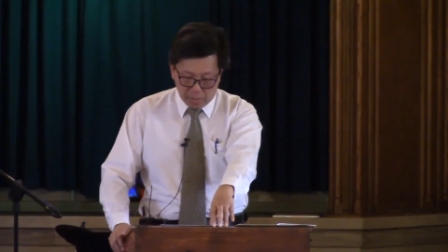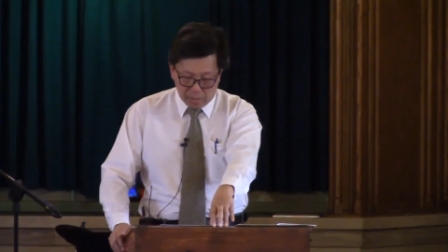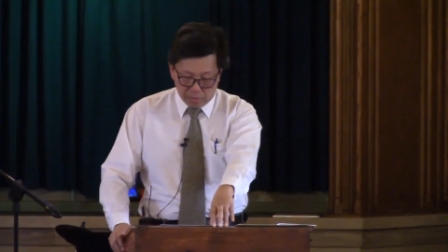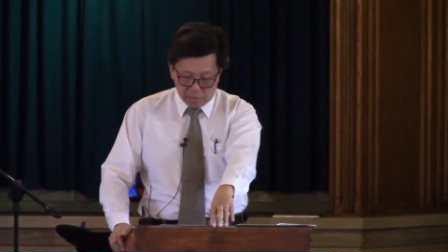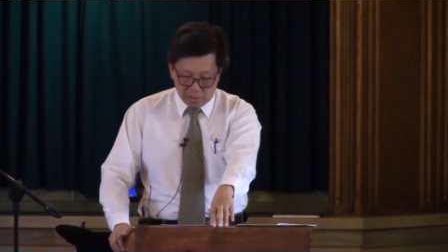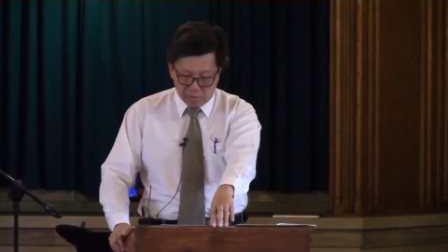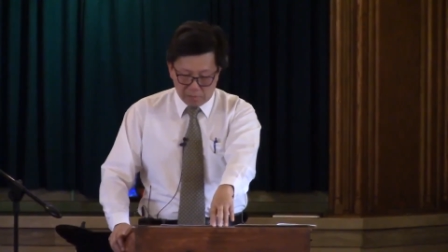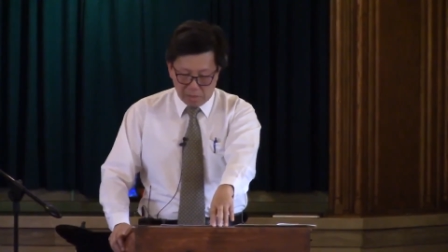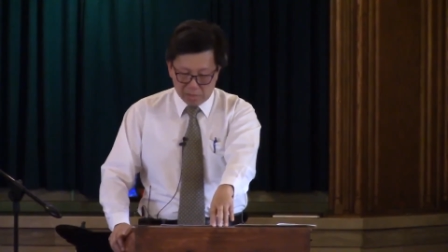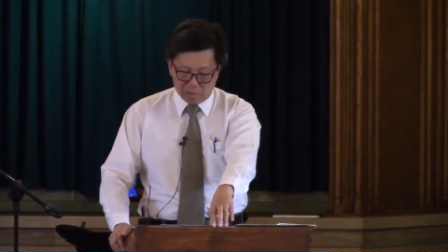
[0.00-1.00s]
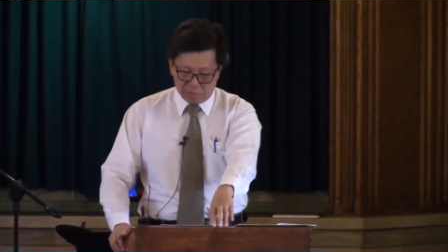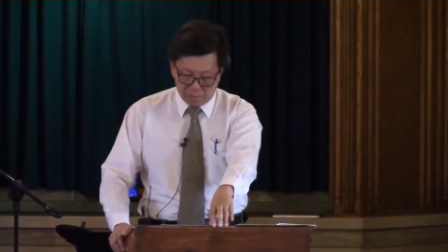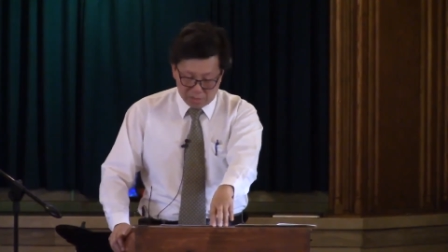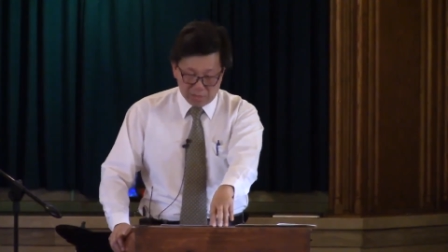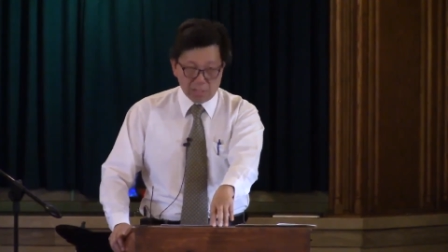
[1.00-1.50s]
and the
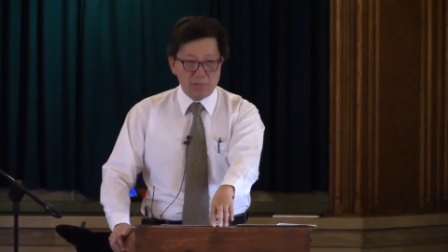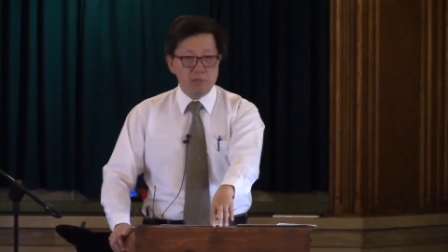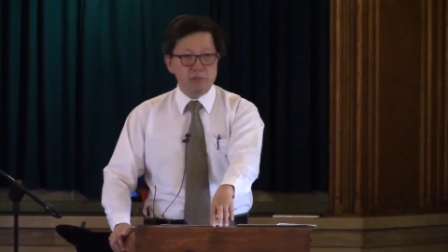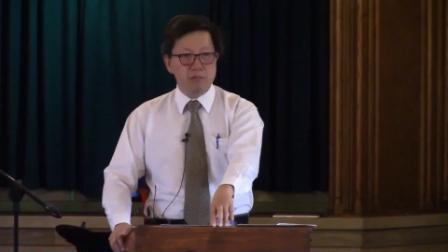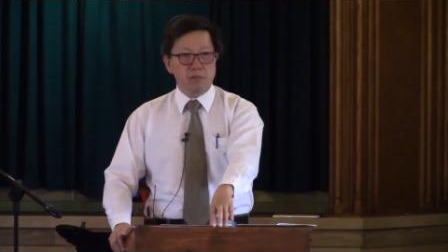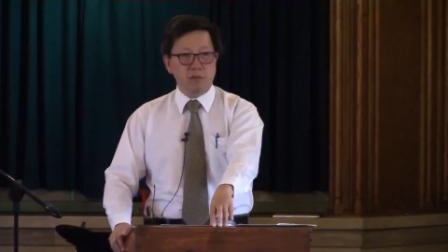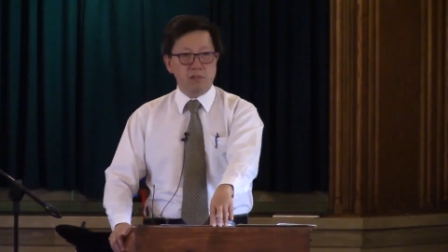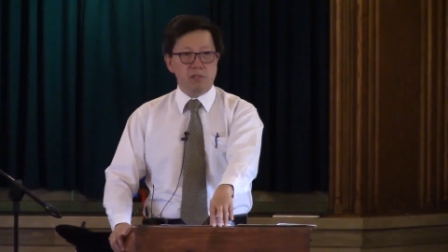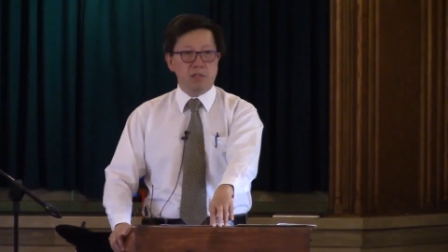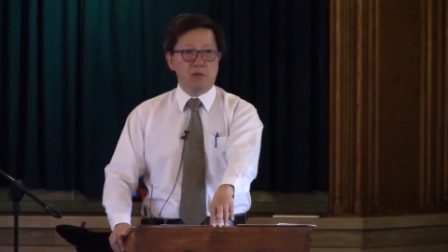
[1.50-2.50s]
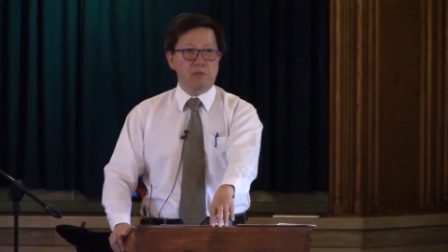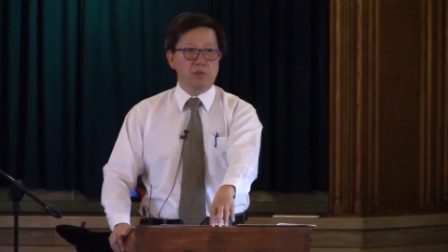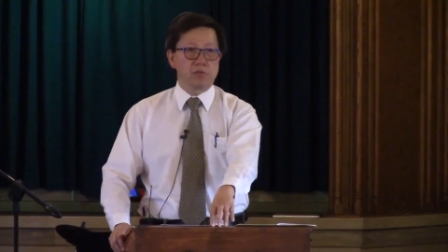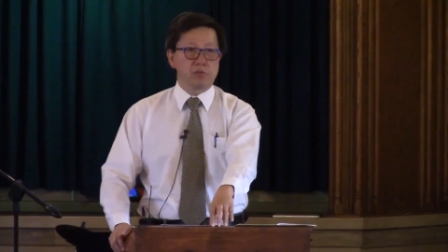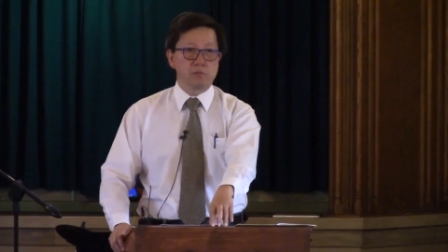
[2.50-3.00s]
impossibility to lose their
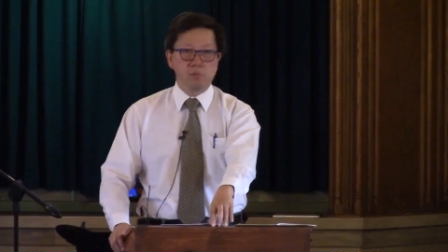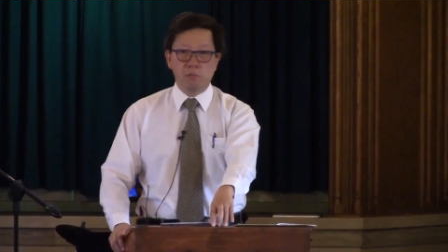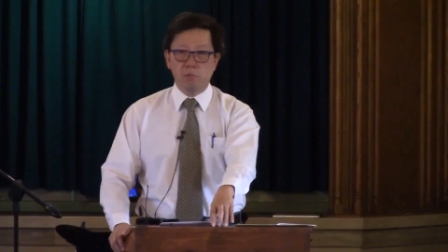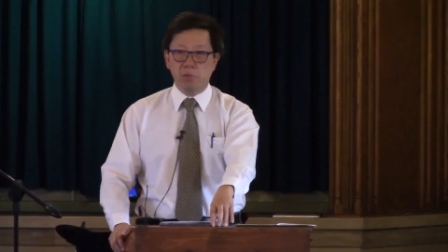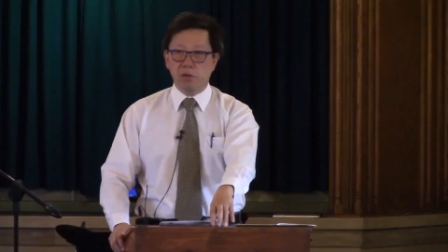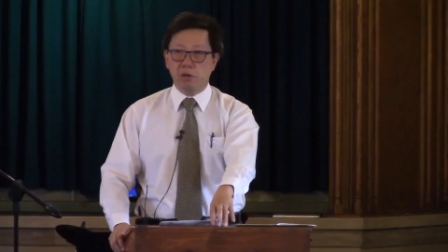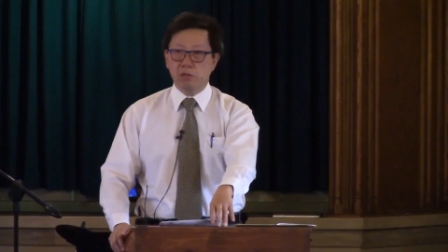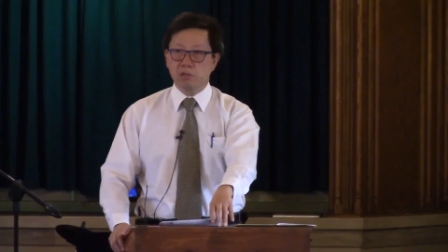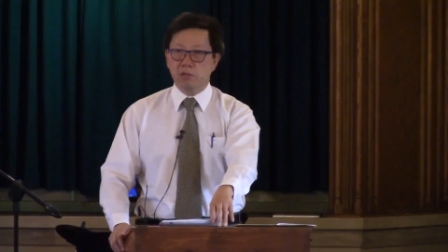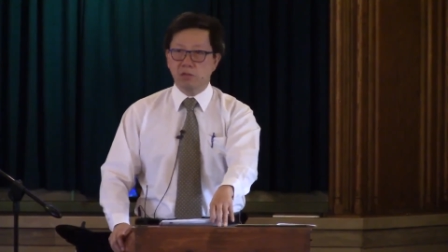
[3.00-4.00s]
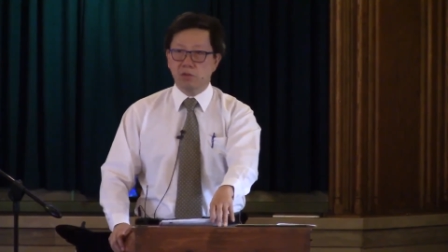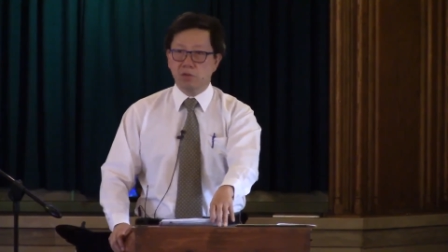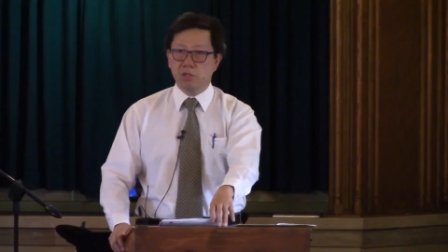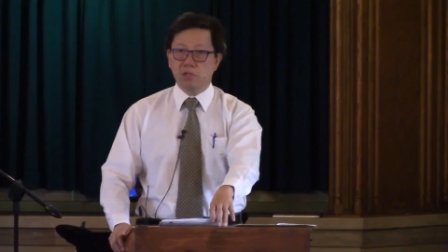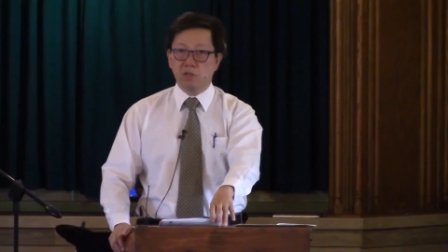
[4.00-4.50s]
salvation because the
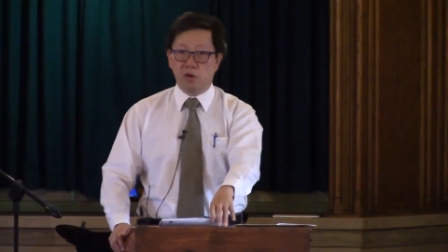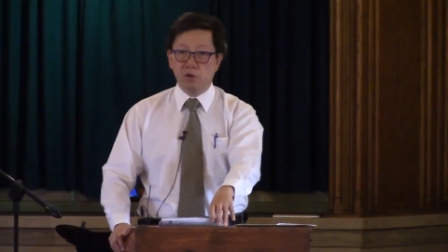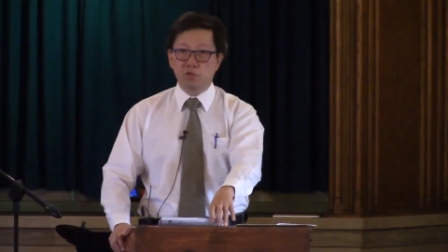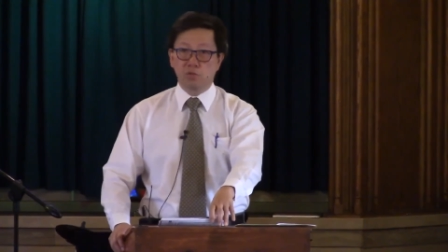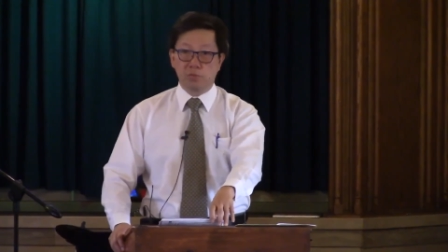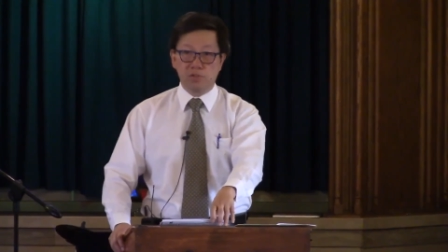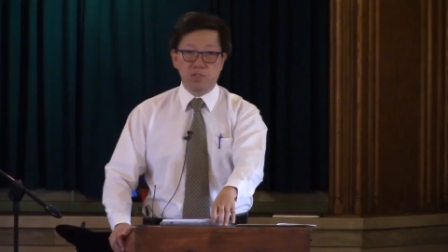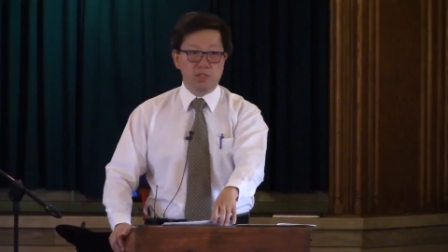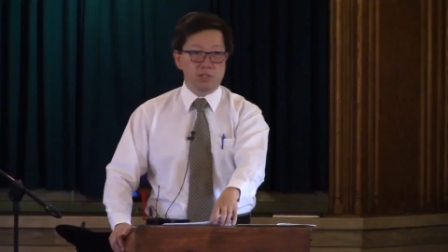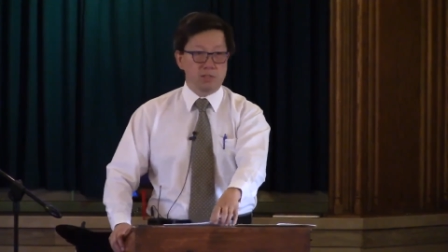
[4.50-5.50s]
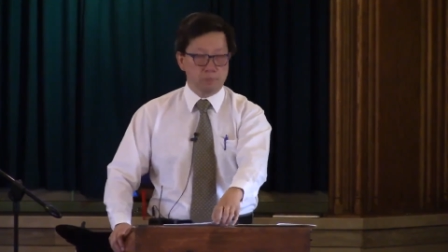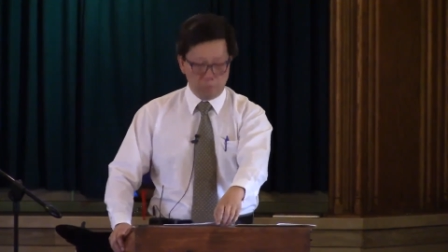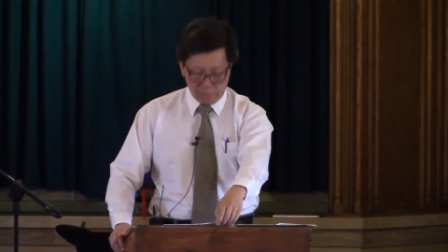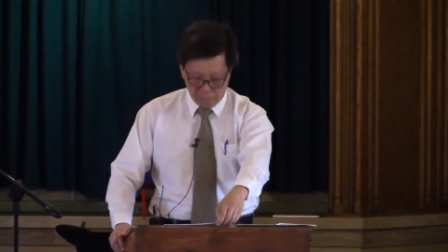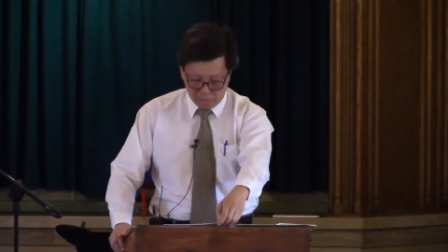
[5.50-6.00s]
Lord is also persistent
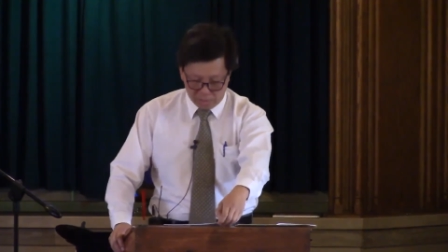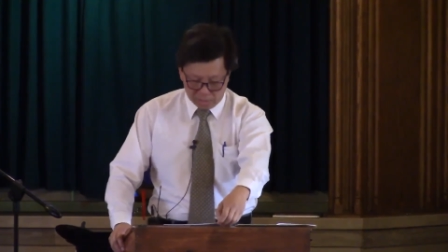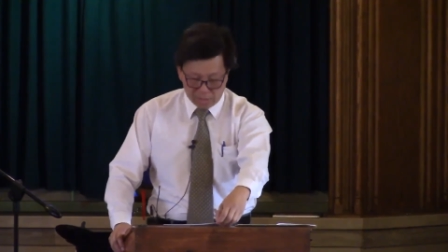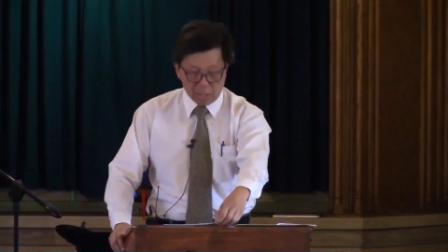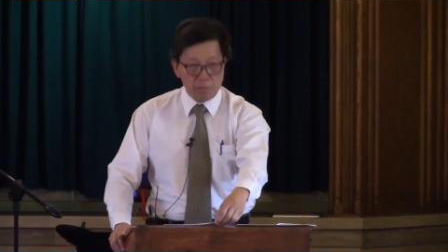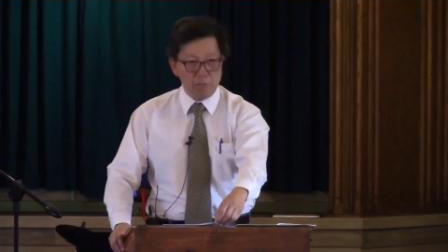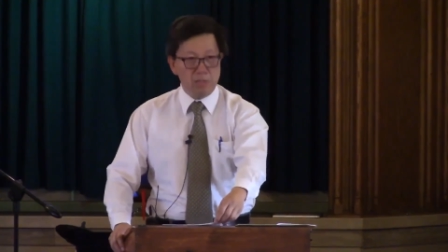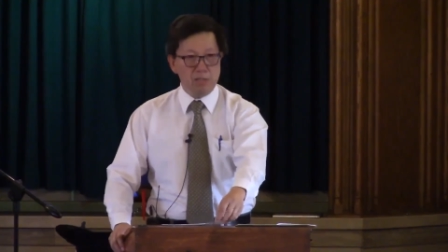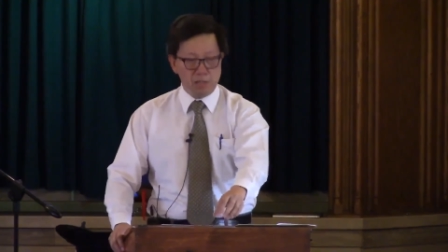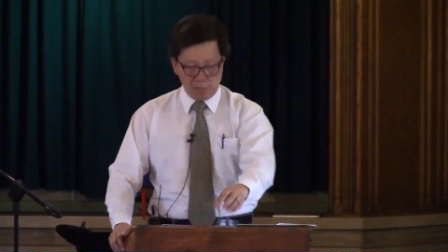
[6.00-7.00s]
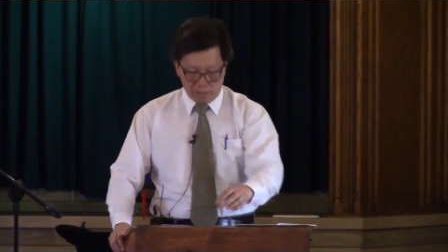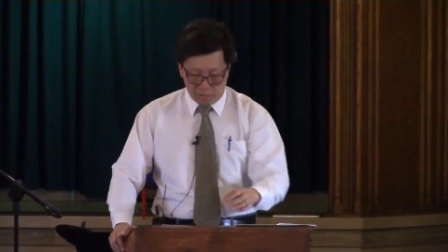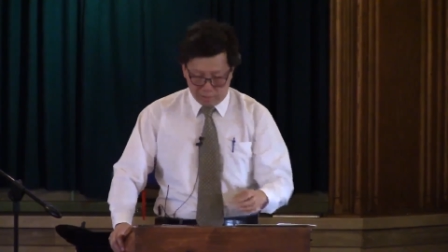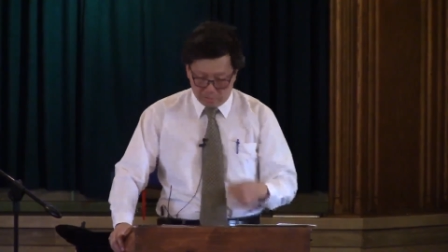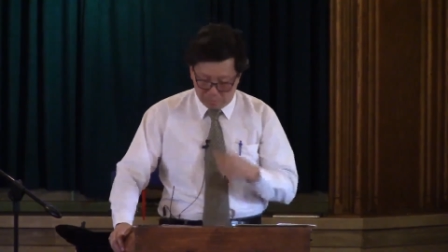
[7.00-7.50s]
in keeping
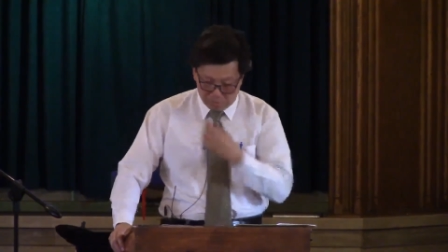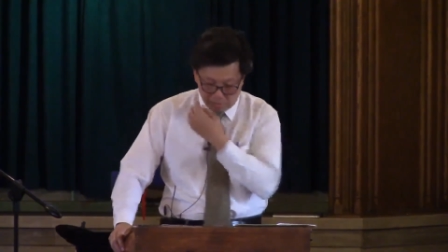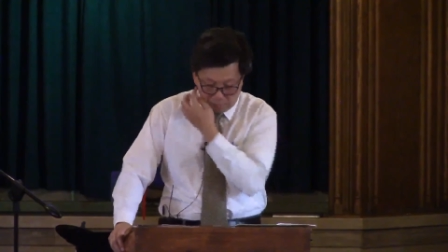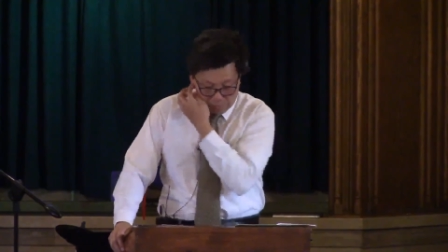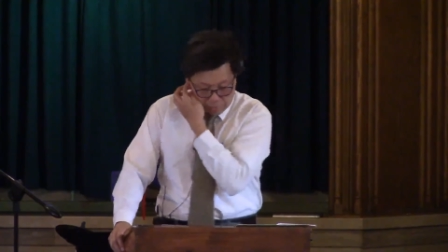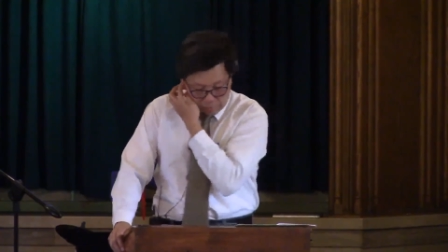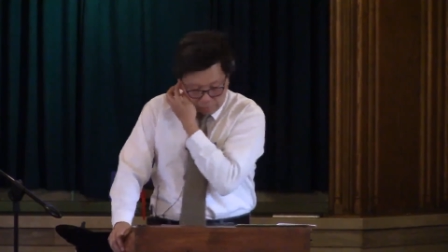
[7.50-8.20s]
these believers.